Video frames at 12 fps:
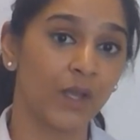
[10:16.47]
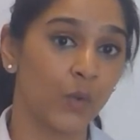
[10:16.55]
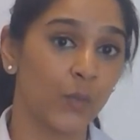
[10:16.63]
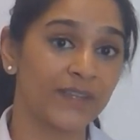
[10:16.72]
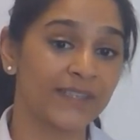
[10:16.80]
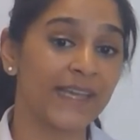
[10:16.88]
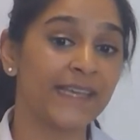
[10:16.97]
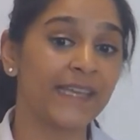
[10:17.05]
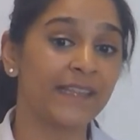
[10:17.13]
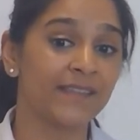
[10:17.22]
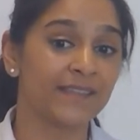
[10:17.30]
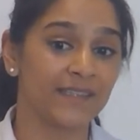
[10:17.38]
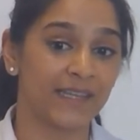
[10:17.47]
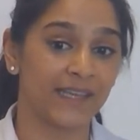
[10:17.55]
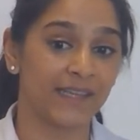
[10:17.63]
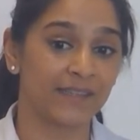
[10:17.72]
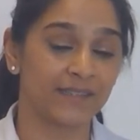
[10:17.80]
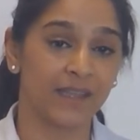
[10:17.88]
When taking the
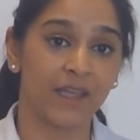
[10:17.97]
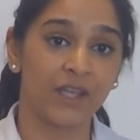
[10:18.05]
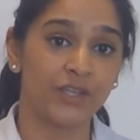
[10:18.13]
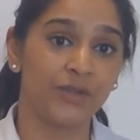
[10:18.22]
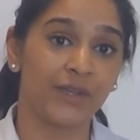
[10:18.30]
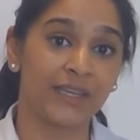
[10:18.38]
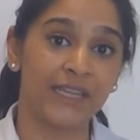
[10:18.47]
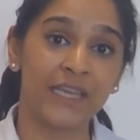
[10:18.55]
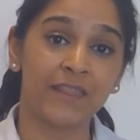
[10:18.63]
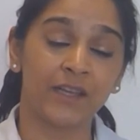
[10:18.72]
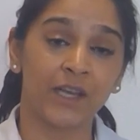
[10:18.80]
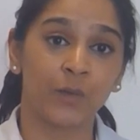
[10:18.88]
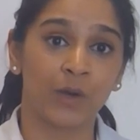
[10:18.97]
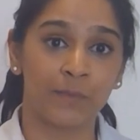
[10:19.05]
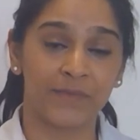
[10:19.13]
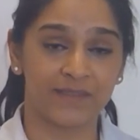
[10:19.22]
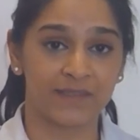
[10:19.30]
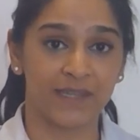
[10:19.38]
stairs, you can either go up
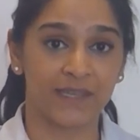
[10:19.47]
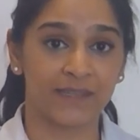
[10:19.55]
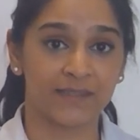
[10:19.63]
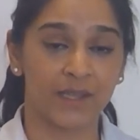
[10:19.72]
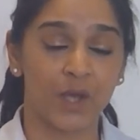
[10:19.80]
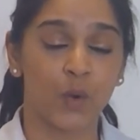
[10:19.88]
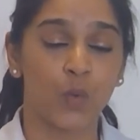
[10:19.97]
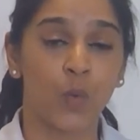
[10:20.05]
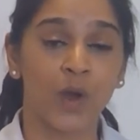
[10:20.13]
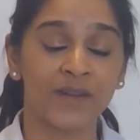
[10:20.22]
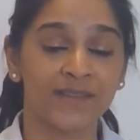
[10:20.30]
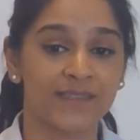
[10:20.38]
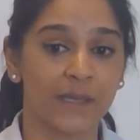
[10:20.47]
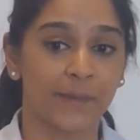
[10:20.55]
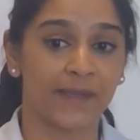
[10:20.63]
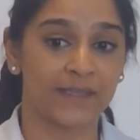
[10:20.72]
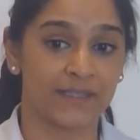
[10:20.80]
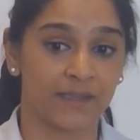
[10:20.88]
the stairs one step
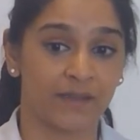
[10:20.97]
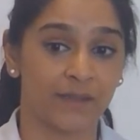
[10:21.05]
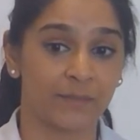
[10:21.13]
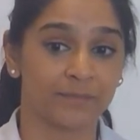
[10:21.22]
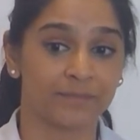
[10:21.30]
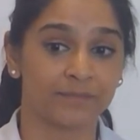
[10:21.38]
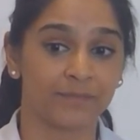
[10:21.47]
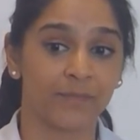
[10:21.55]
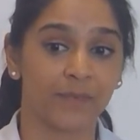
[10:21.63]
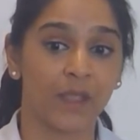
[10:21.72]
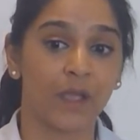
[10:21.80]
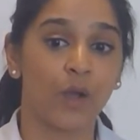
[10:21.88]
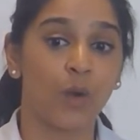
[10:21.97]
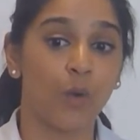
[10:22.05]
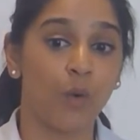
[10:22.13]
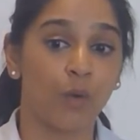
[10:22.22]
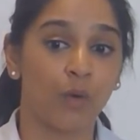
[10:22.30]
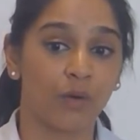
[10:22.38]
at a time,
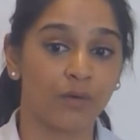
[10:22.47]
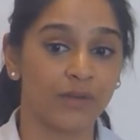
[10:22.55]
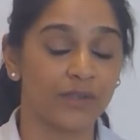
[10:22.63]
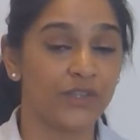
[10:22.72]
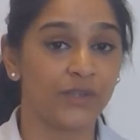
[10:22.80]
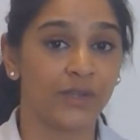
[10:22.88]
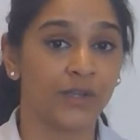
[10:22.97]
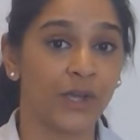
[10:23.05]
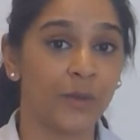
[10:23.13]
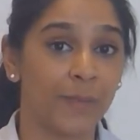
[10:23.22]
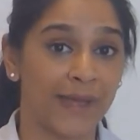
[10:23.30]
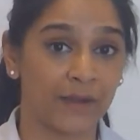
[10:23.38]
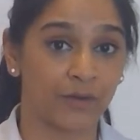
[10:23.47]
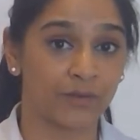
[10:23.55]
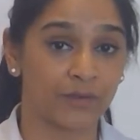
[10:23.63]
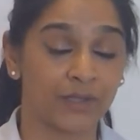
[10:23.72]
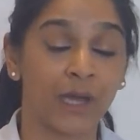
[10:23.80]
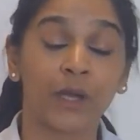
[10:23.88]
or you can go
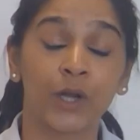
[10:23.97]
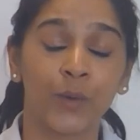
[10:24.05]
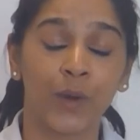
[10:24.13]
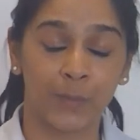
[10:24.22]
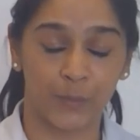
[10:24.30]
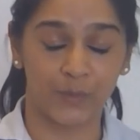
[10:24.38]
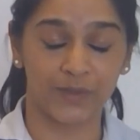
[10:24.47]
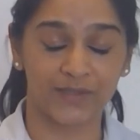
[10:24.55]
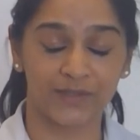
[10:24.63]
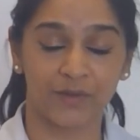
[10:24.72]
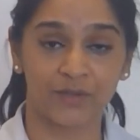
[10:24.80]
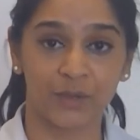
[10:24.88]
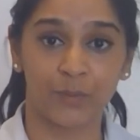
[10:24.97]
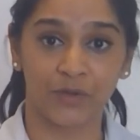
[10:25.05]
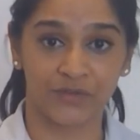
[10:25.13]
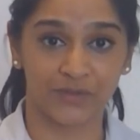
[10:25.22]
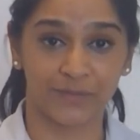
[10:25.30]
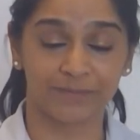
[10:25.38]
upwards on your
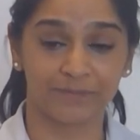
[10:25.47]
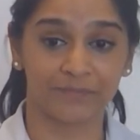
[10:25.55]
bottom.